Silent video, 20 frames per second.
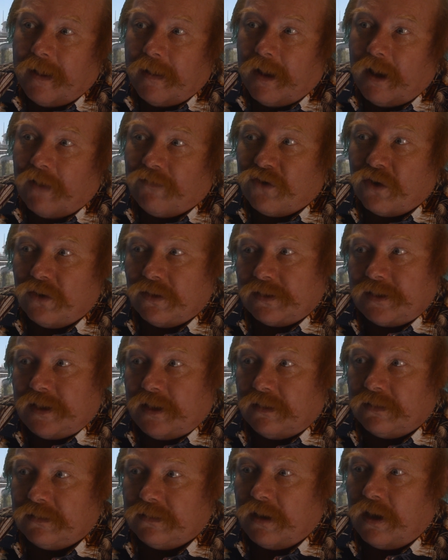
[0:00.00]
Of course,
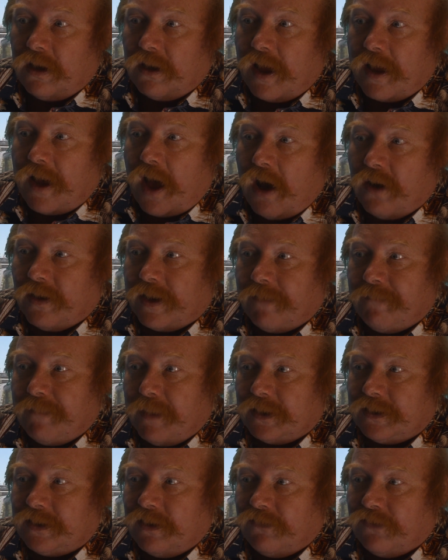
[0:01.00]
I'll, I'll, I'll give
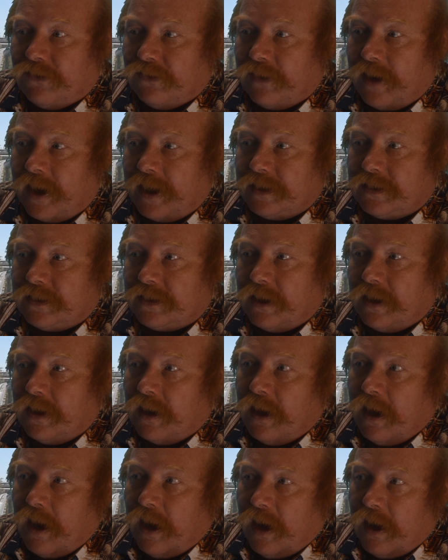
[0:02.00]
myself a raise to
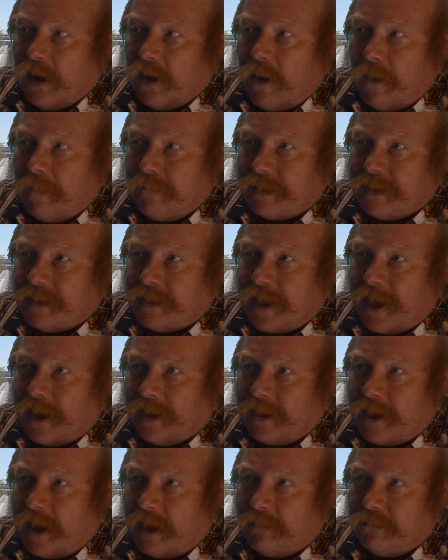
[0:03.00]

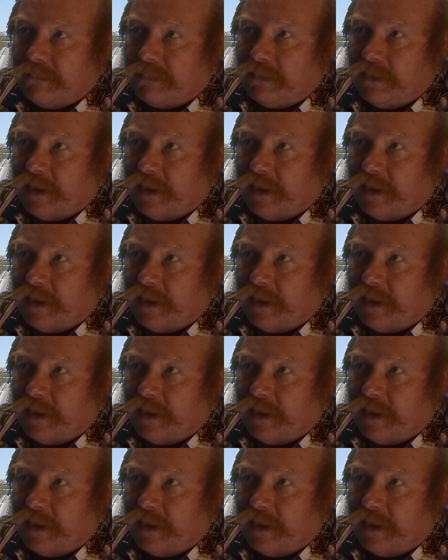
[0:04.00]
compensate that,